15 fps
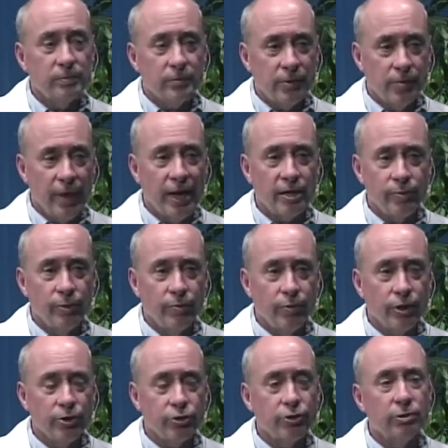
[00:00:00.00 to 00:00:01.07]
the maximum
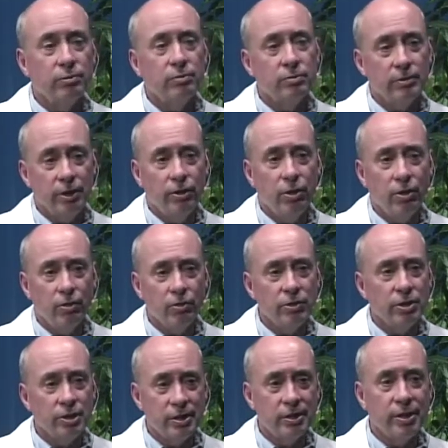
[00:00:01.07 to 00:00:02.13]
pressure in the hose
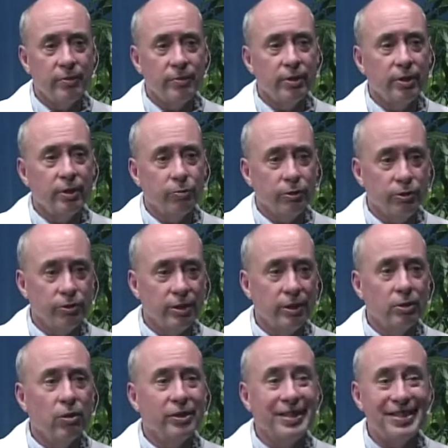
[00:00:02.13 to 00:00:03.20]
is the same thing that we're using
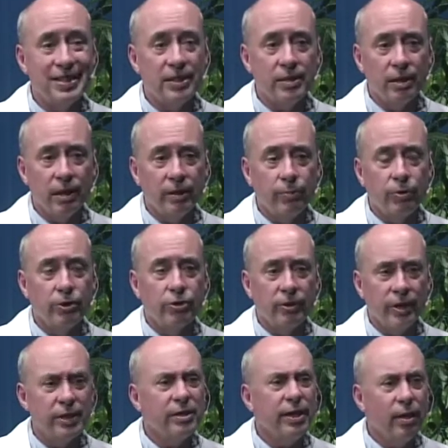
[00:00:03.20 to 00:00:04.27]
called the systolic pressure.
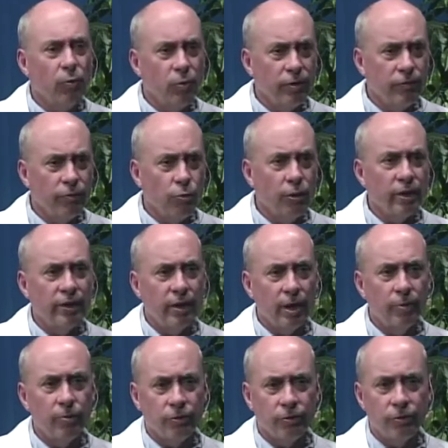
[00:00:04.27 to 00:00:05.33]
That's that 140, the
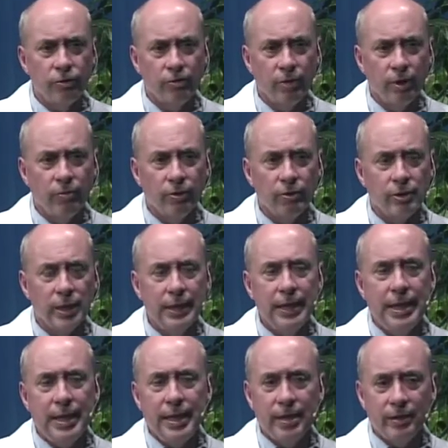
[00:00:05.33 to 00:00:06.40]
upper of the 2 numbers.
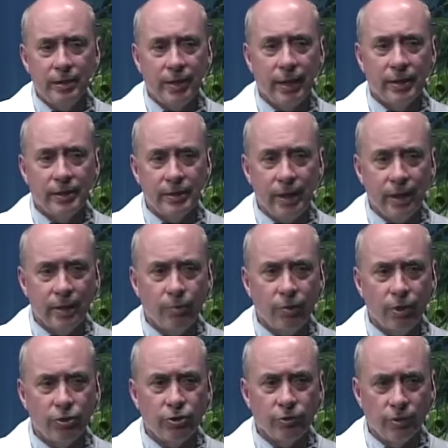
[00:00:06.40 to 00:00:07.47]
And the diastolic
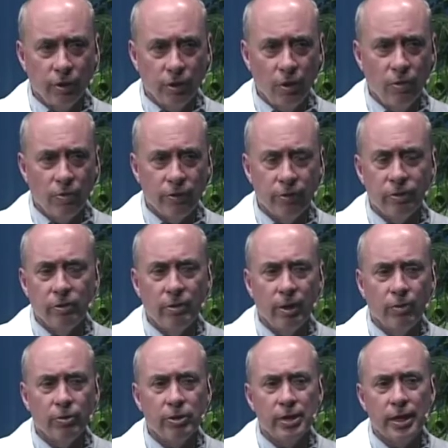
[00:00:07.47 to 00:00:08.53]
pressure, the lower of the 2
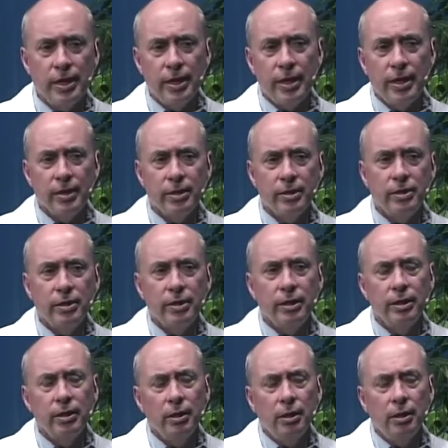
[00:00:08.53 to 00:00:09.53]
numbers, is the